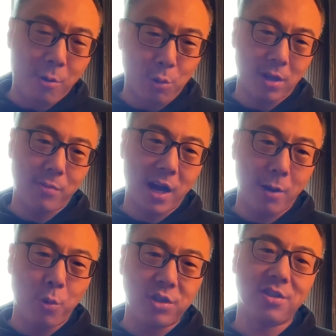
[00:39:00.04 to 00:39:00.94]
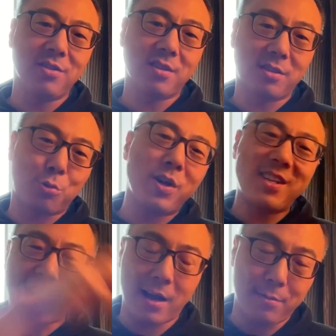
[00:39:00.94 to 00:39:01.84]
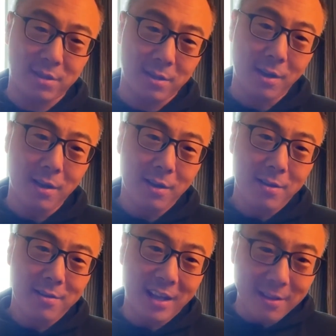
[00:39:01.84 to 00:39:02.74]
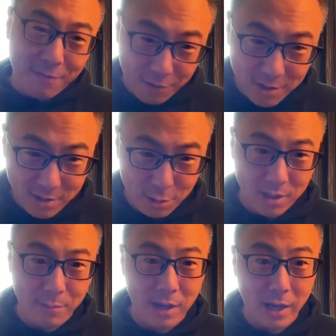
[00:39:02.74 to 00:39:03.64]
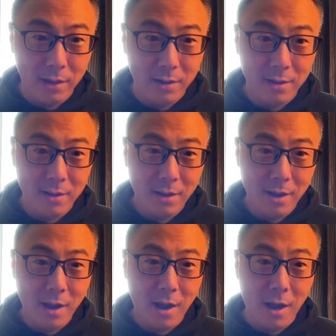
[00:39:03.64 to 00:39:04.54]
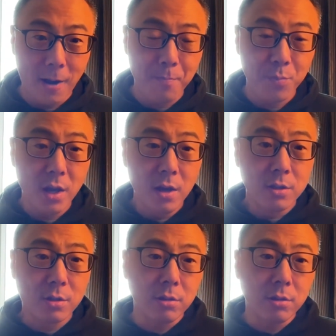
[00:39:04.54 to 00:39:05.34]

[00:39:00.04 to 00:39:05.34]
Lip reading: all-time high, which is three times than the first all-time high. Um, so